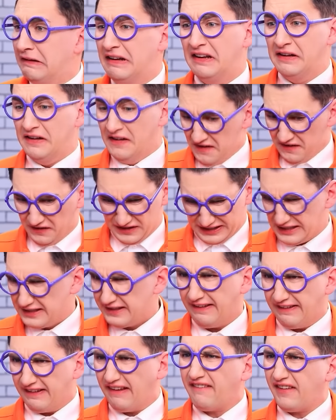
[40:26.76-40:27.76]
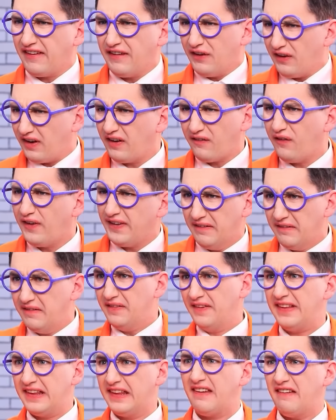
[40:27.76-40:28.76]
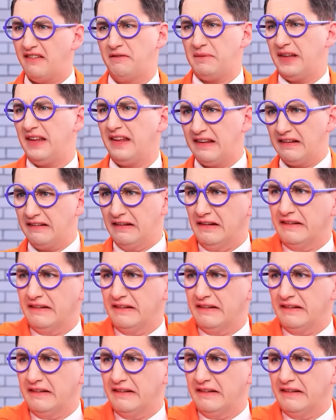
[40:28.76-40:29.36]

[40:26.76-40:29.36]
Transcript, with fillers: Covered in fur and now this lavender!